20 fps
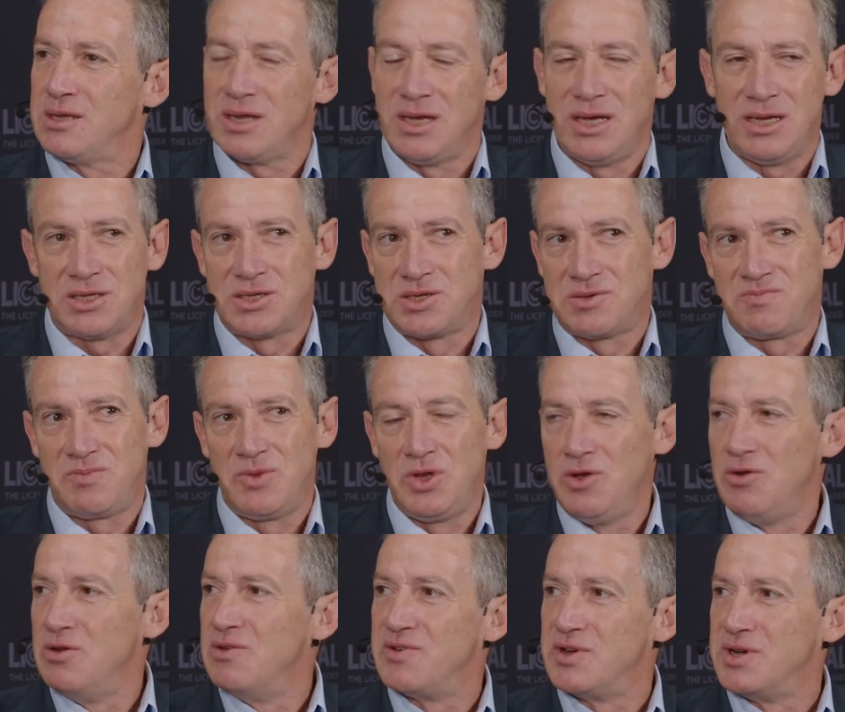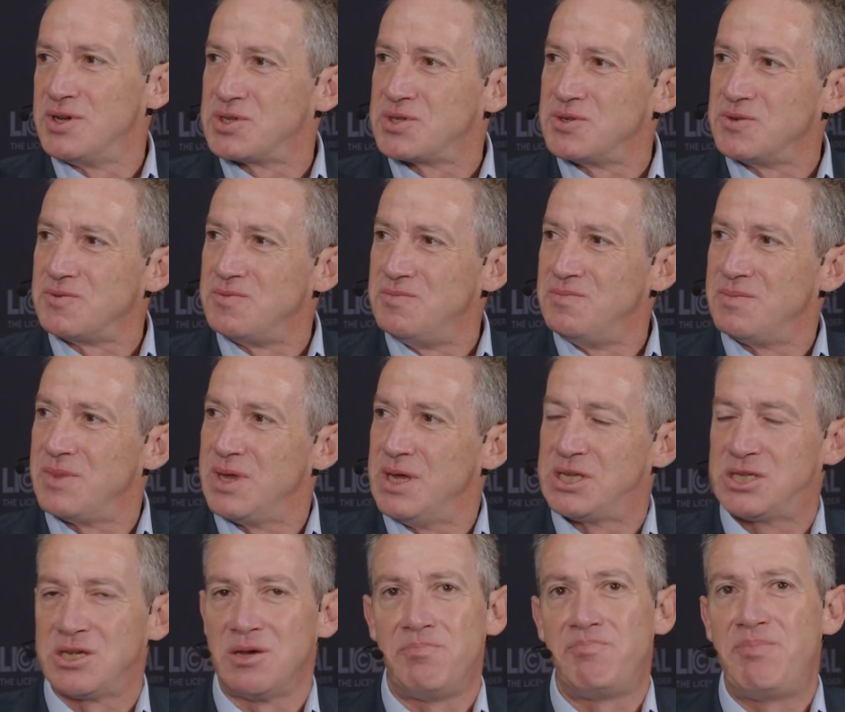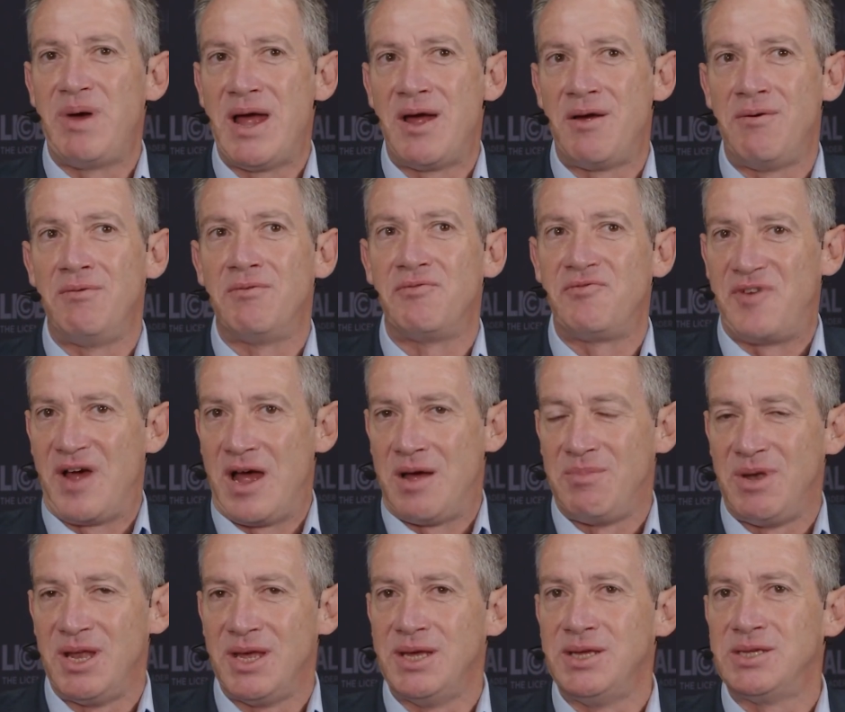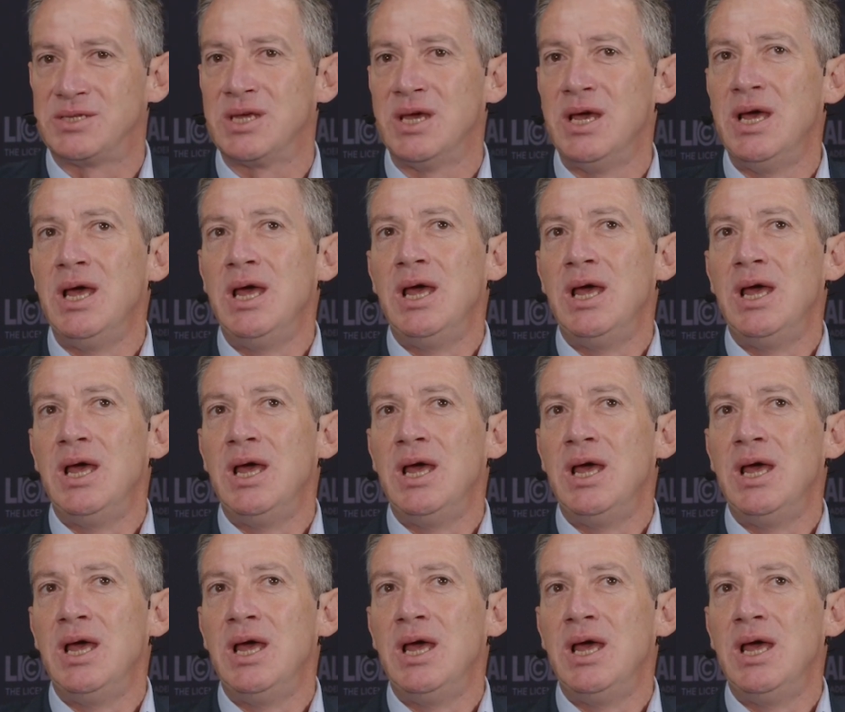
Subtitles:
It's universal. It's about families.